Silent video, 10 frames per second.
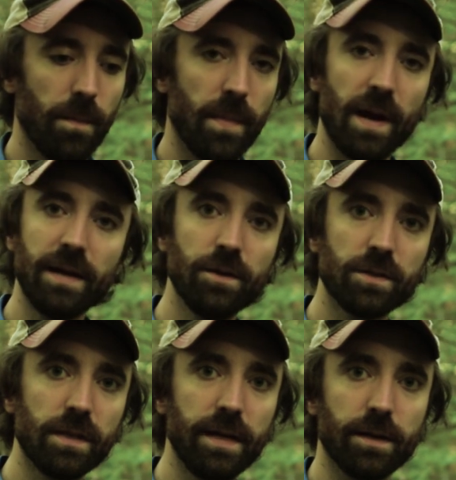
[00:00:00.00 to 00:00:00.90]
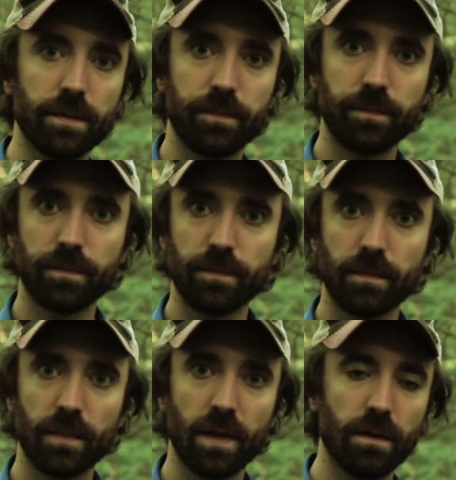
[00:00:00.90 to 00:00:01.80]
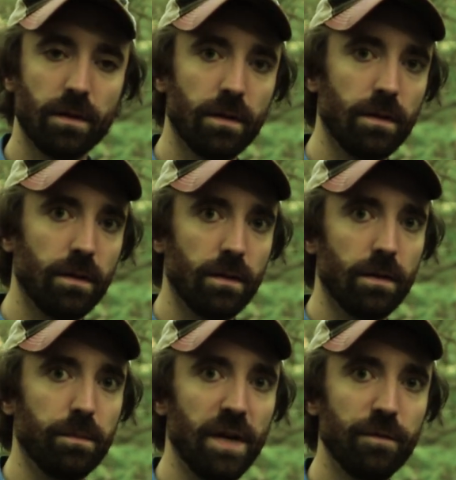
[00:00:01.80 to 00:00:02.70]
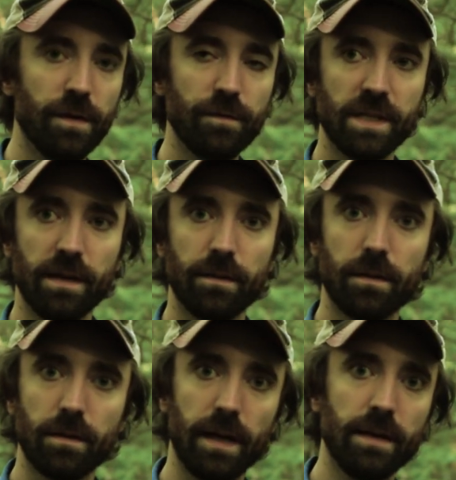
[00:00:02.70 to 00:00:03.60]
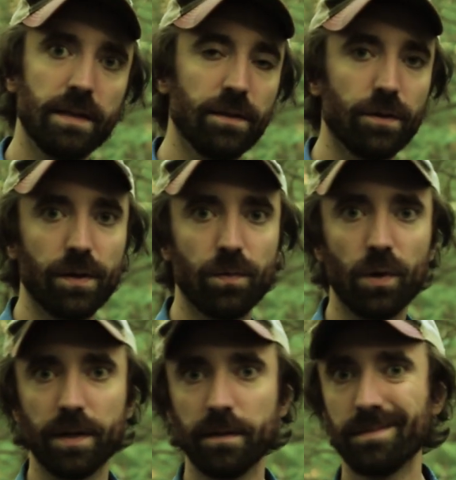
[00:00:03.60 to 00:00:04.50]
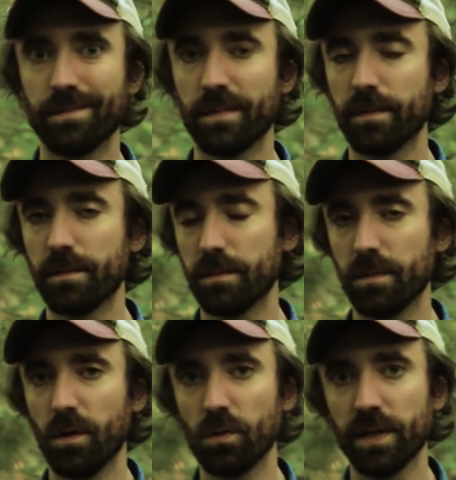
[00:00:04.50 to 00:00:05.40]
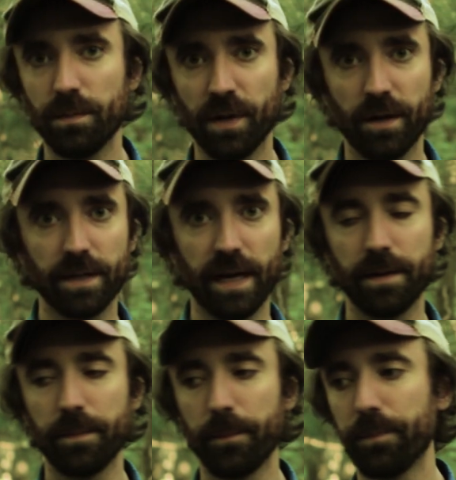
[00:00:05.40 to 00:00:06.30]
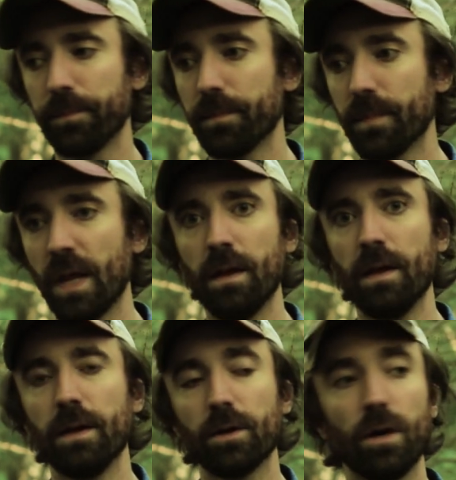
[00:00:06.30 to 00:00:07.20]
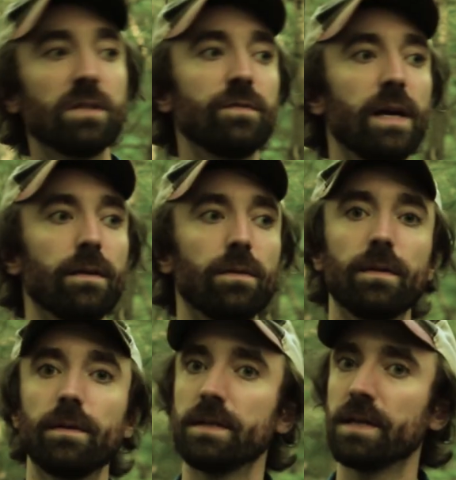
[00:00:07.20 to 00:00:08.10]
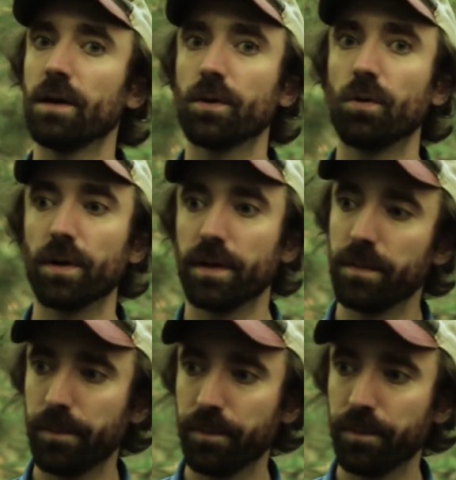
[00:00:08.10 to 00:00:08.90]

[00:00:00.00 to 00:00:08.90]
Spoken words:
9 years later, May 15th, 1831, Olney E. Potter died. Cause of death is not recorded.